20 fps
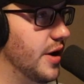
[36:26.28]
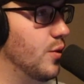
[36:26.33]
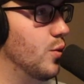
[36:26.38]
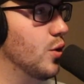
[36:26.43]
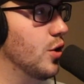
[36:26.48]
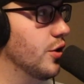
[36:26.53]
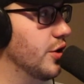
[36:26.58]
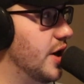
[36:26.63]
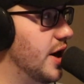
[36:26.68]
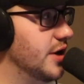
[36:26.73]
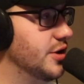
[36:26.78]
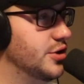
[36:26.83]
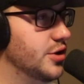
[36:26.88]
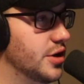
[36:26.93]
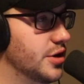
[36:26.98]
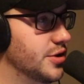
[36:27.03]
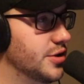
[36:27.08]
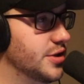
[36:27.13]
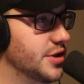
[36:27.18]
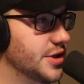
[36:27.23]
will not
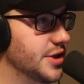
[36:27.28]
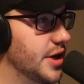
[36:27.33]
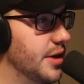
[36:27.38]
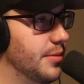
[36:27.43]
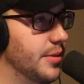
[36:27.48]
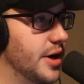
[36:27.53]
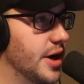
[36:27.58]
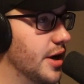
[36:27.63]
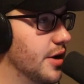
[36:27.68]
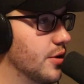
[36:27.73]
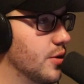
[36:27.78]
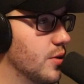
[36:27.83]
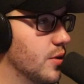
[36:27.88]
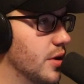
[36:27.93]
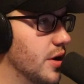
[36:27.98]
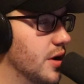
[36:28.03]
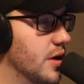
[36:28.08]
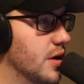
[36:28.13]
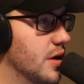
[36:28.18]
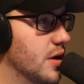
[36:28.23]
judge the same
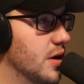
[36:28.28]
category.